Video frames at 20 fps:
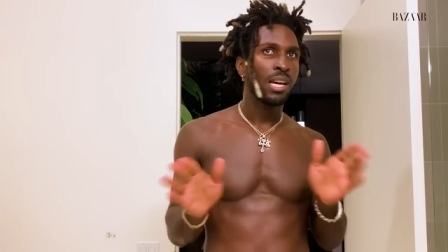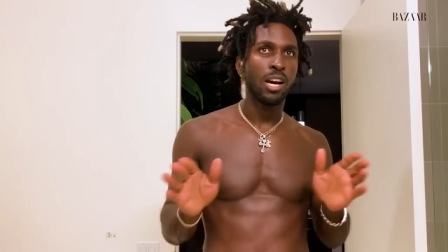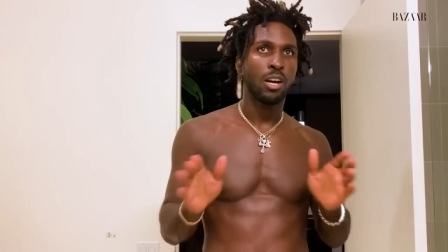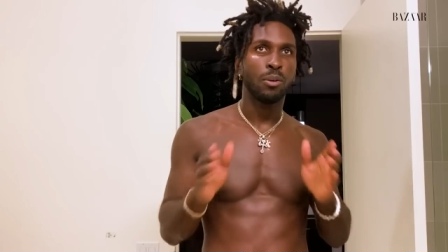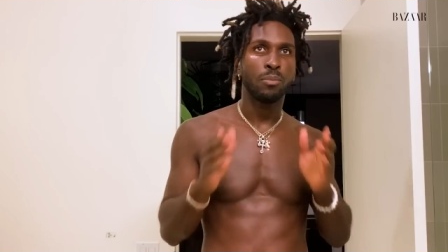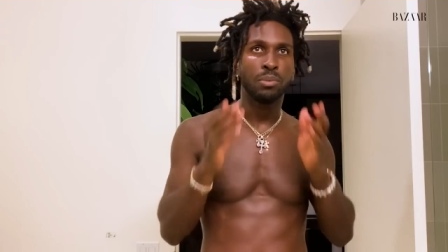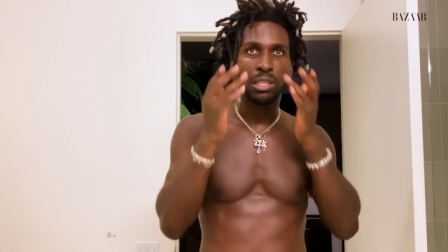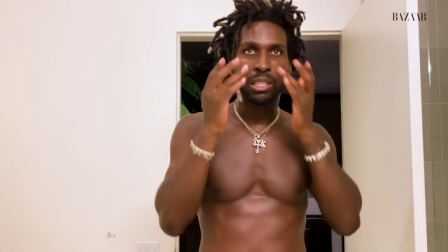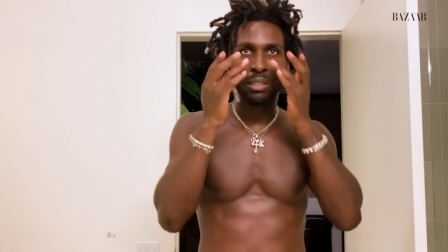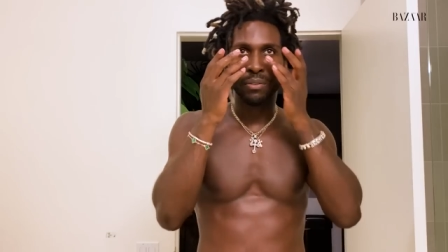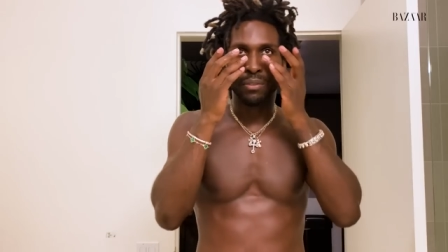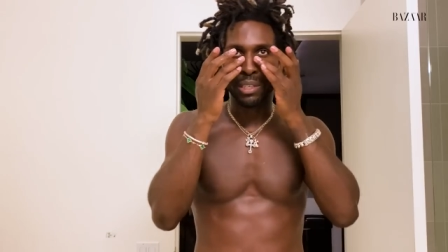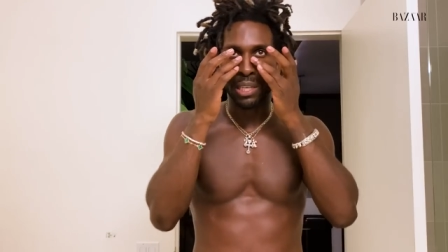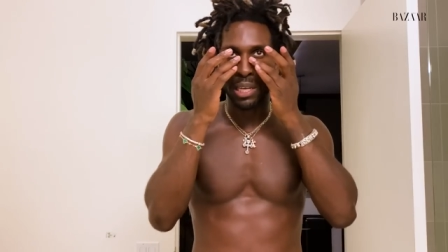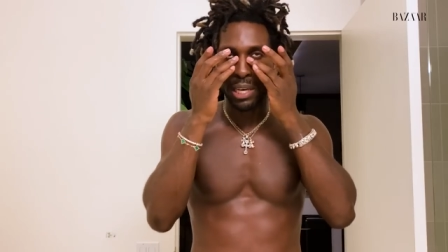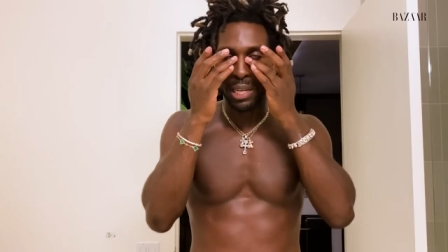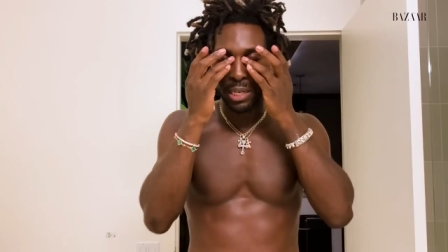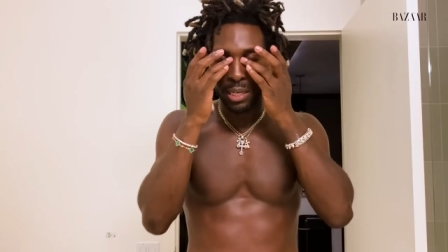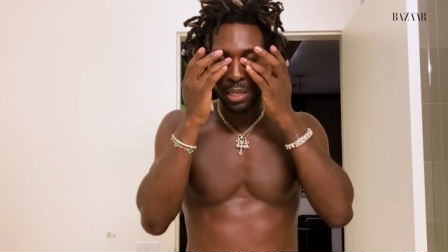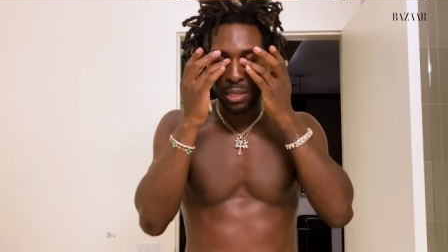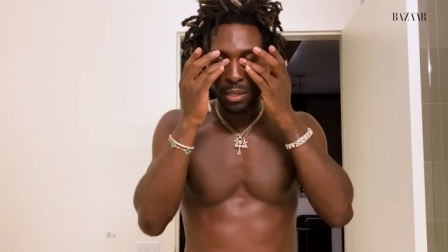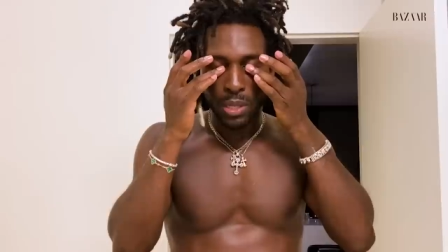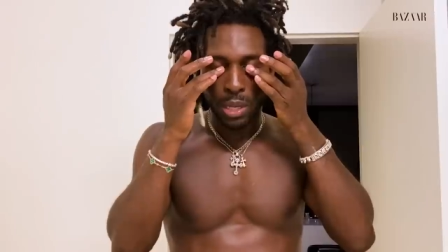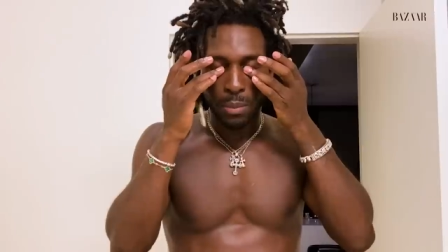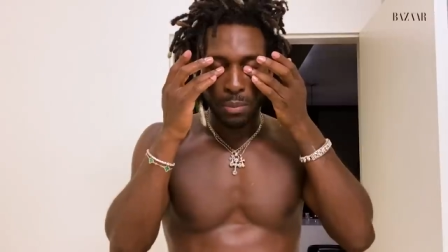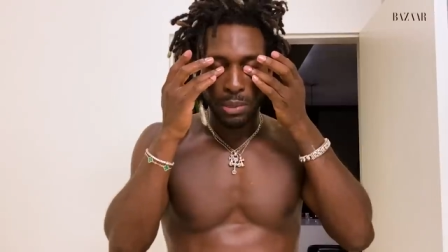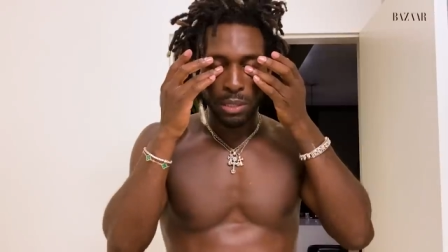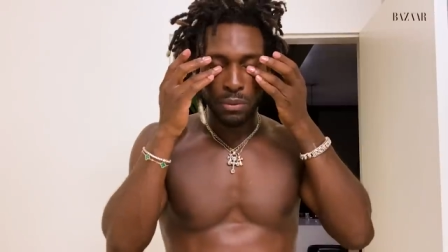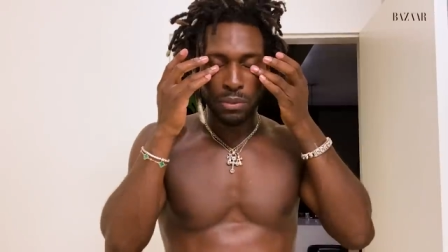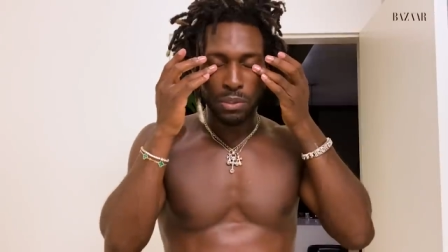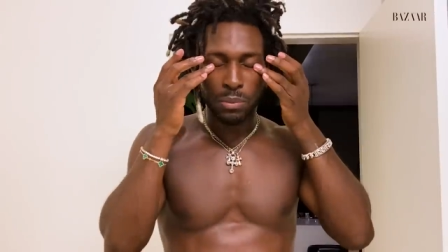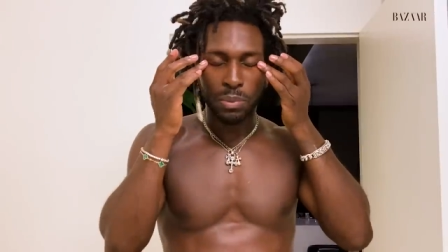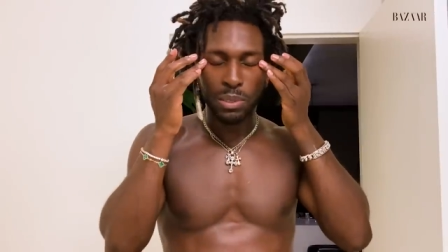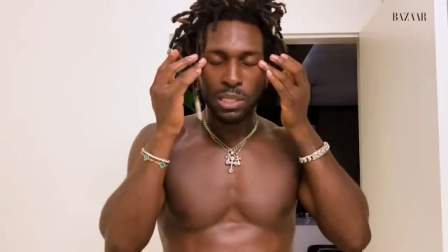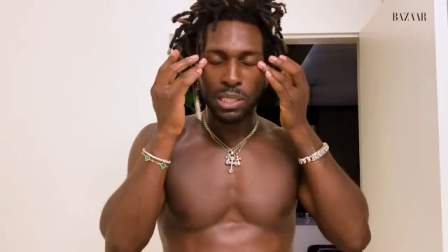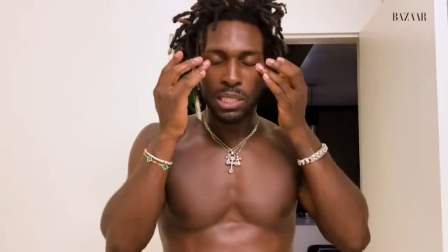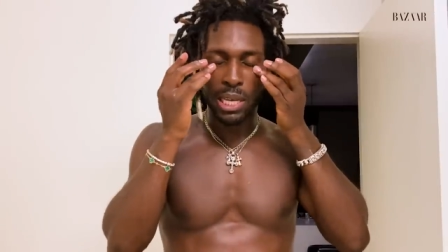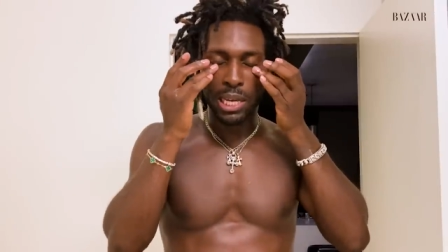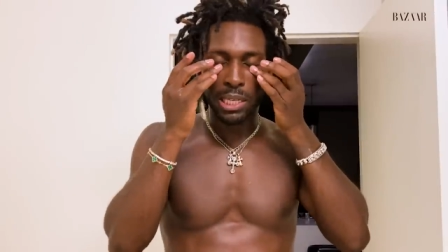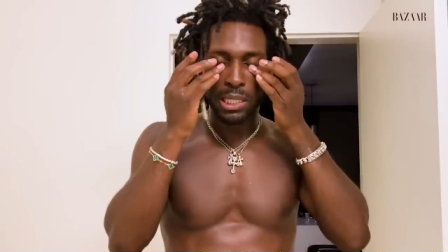I don't believe in that. I believe it's
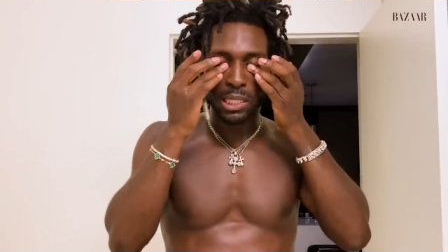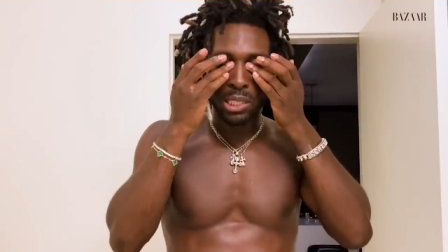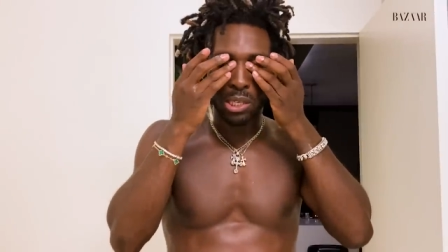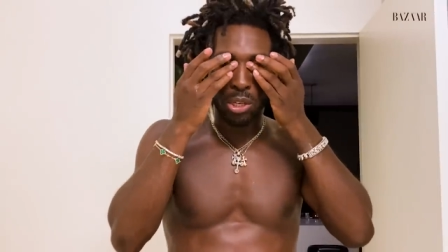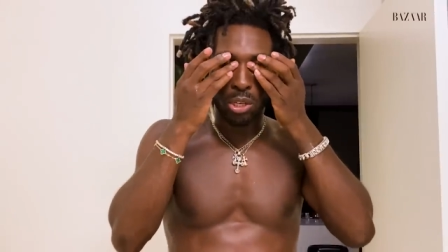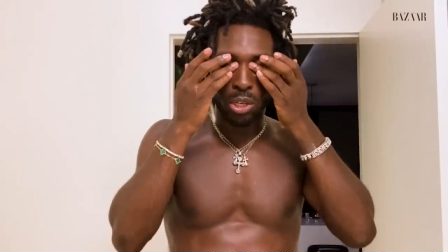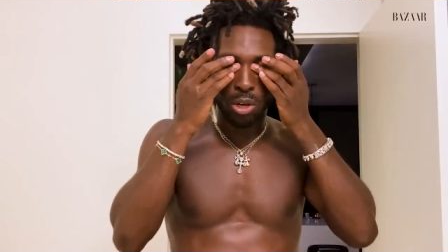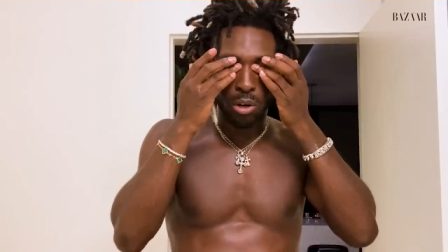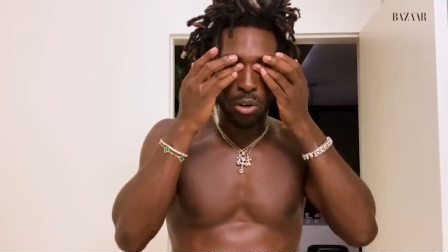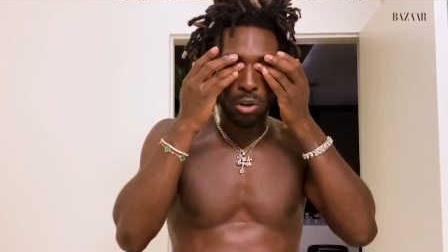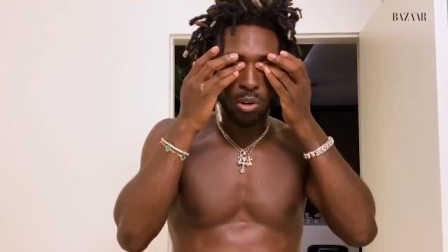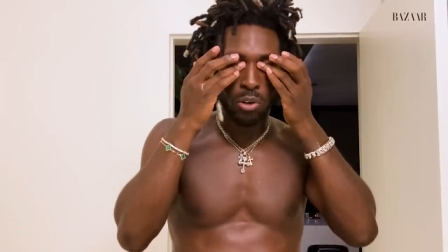be sexy or go